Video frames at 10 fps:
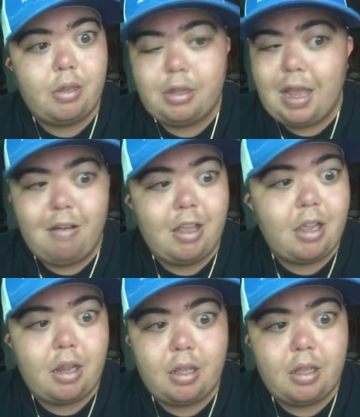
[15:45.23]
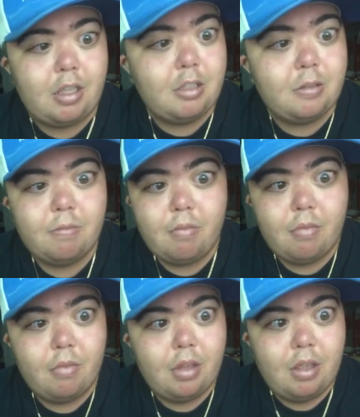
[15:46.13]
And now
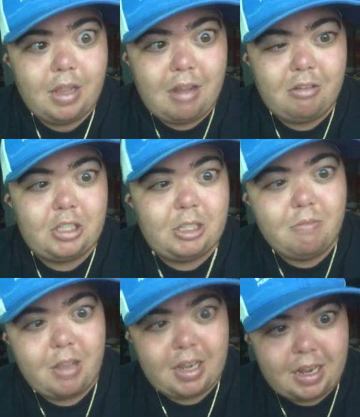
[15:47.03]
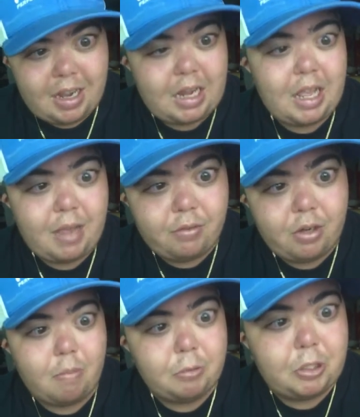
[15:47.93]
it just seems like I gotta have
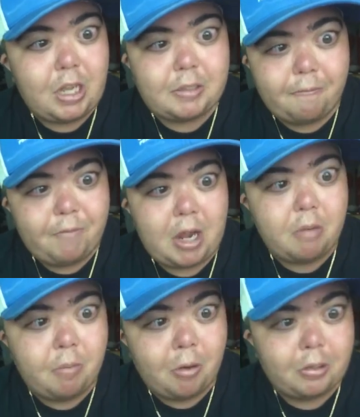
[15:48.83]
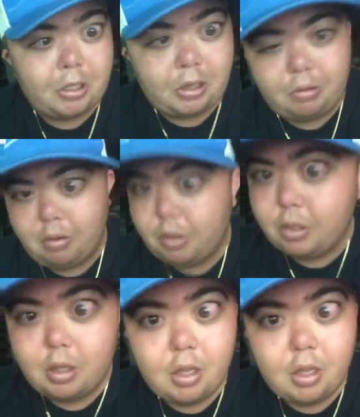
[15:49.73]
a couple shots of Fireball to get through it.